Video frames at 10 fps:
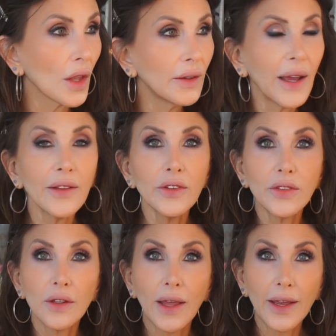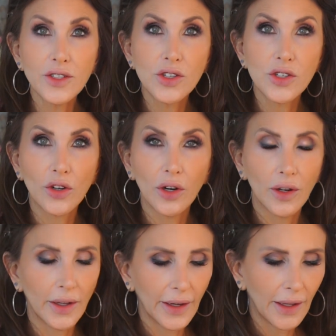Now that the lashes are
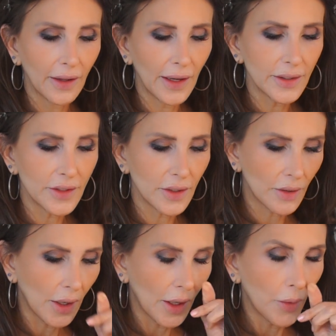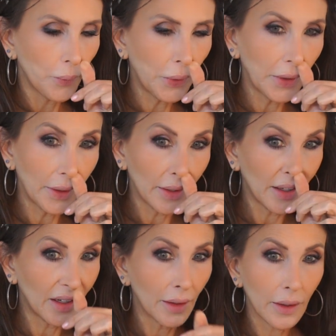on, I like to put
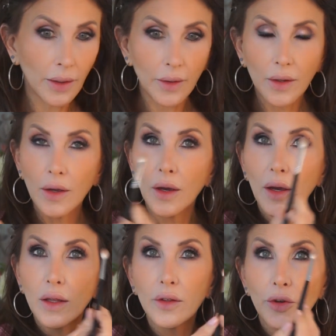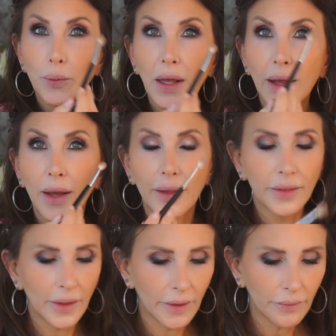a color
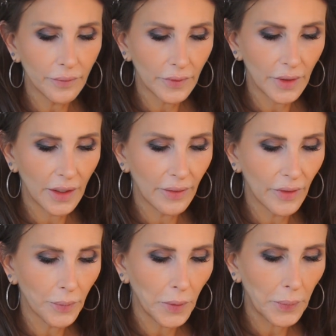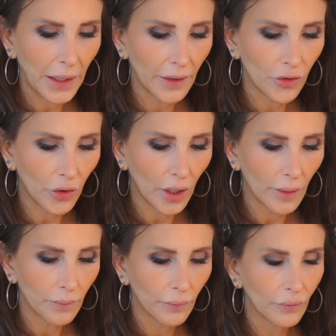behind them to give them a
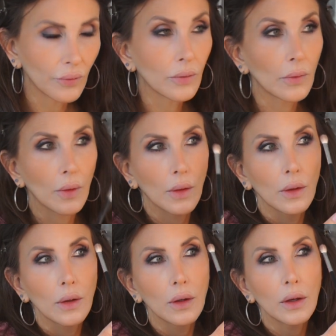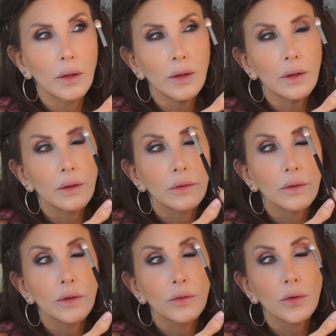backdrop. I know that
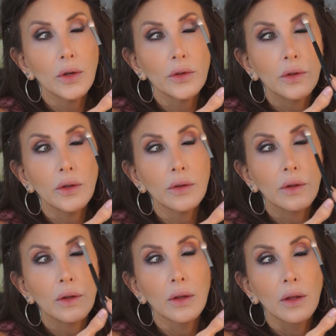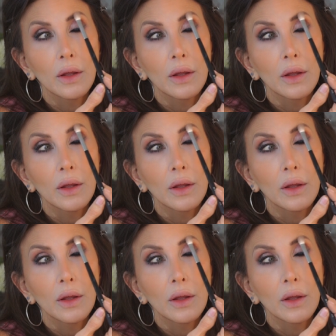sounds crazy, doesn't it?